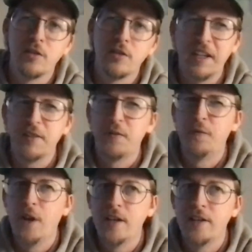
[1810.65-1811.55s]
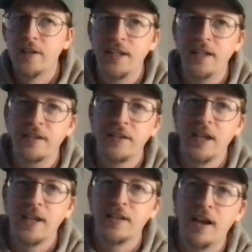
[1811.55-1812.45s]
Is like, it's fuzzy
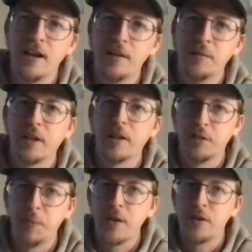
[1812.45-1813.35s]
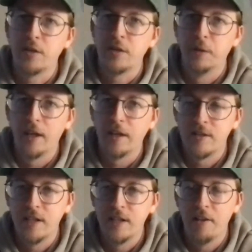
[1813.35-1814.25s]
at times, like especially with like
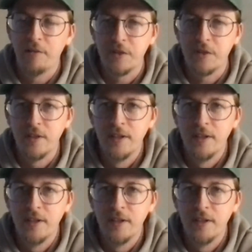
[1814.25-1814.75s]
CFs,